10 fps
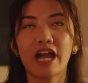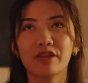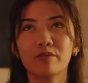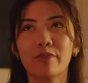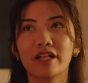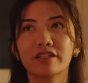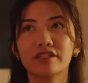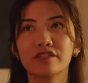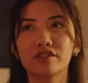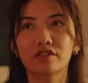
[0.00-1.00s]
how do you
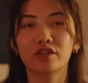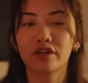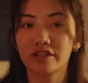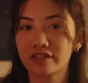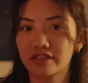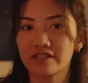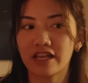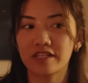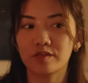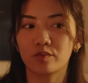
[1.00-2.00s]
balance current
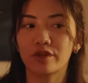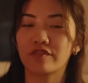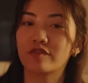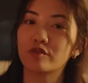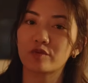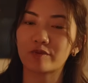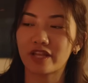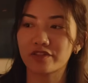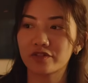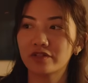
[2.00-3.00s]
success with future
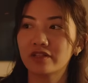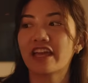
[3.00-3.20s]
potential?